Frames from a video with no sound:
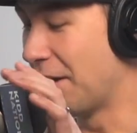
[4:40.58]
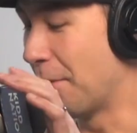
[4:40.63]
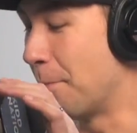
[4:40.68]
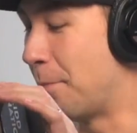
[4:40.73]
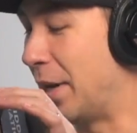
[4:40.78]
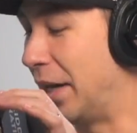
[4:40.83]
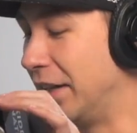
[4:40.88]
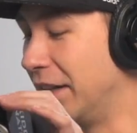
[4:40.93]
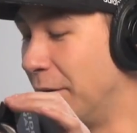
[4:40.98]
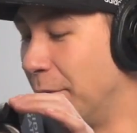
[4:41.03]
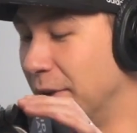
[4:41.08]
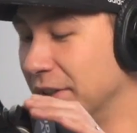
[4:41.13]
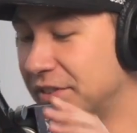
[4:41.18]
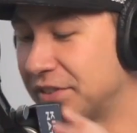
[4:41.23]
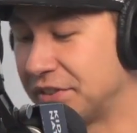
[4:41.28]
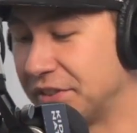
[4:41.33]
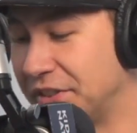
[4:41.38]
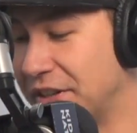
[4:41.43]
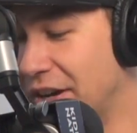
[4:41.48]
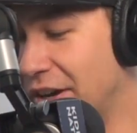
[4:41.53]
Bella wants
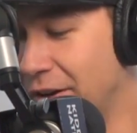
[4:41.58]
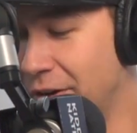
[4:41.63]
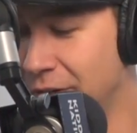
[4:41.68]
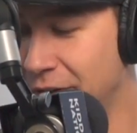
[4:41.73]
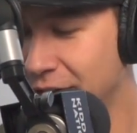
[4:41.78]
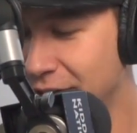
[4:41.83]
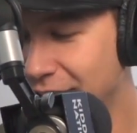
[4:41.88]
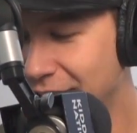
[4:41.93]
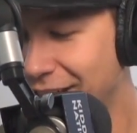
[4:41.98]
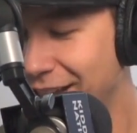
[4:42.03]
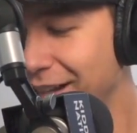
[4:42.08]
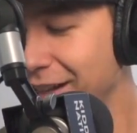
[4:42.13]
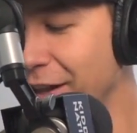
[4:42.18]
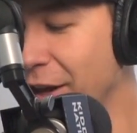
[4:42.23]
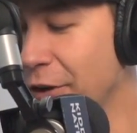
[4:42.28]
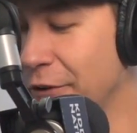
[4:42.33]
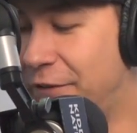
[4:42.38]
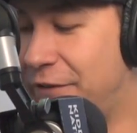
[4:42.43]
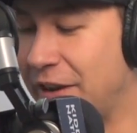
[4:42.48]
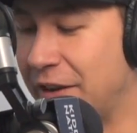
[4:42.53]
to know,
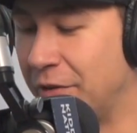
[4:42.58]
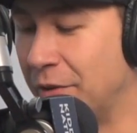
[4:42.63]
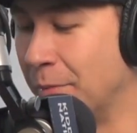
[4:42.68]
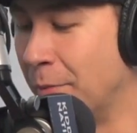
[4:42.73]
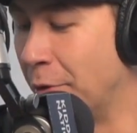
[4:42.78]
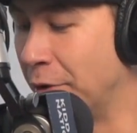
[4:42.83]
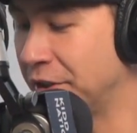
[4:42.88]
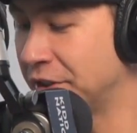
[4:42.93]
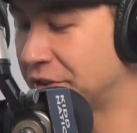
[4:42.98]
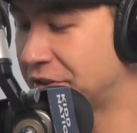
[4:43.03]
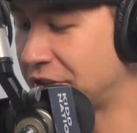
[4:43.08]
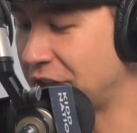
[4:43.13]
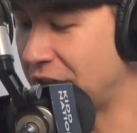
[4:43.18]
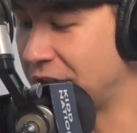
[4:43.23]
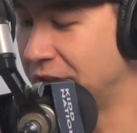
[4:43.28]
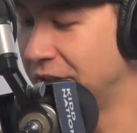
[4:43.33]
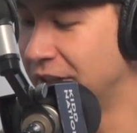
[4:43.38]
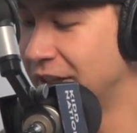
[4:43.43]
hello, favorite morning show.